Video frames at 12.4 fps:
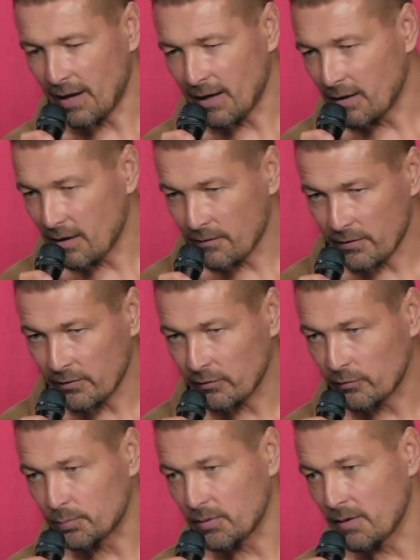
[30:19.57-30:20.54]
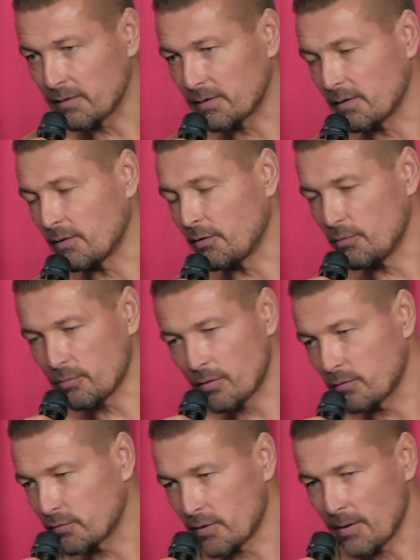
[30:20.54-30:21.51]
Alien versus Predator,
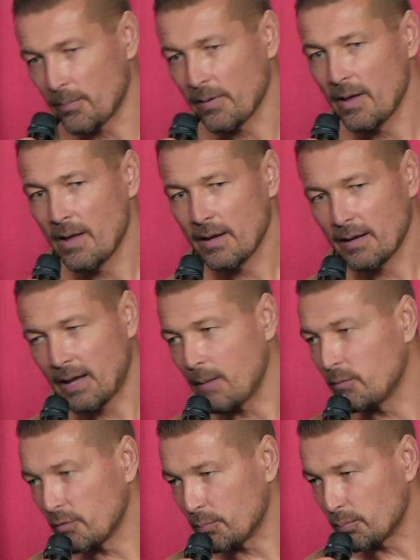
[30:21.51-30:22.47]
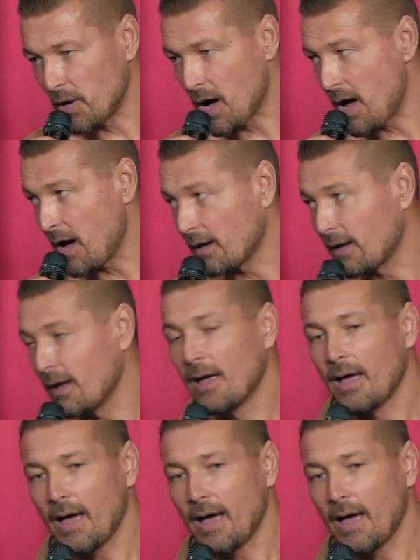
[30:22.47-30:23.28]
Eurotrip came to Prague